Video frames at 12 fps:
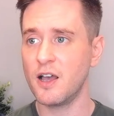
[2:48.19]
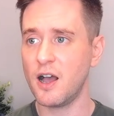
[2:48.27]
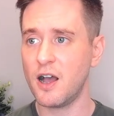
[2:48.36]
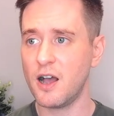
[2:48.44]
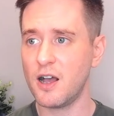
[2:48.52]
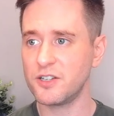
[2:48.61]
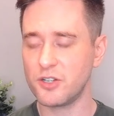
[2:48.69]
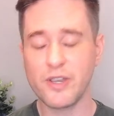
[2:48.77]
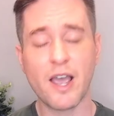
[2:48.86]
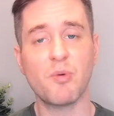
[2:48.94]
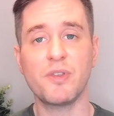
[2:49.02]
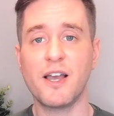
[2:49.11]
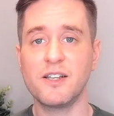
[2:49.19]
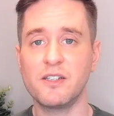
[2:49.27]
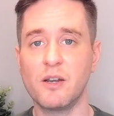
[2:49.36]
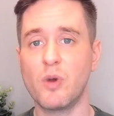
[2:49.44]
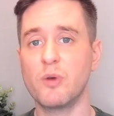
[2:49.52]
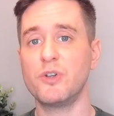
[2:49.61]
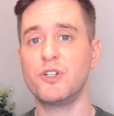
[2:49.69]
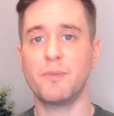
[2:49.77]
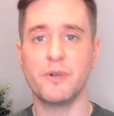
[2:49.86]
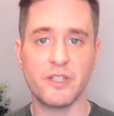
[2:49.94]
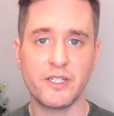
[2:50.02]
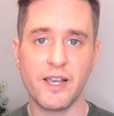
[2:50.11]
Uh, so yeah, with that said, why don't we jump
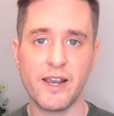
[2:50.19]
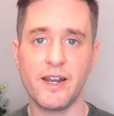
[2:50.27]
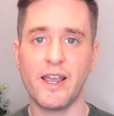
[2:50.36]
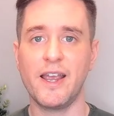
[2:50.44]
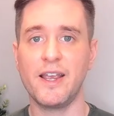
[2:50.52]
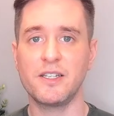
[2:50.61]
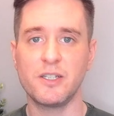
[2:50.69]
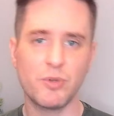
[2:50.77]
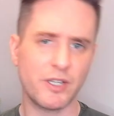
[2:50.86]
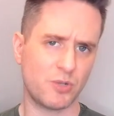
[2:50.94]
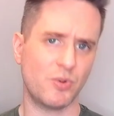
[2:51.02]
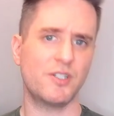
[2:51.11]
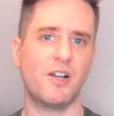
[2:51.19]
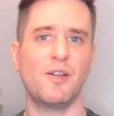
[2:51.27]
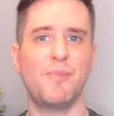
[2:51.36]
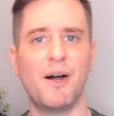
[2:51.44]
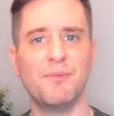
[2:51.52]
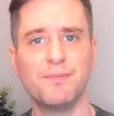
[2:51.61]
into the 10 and see what this one's all about.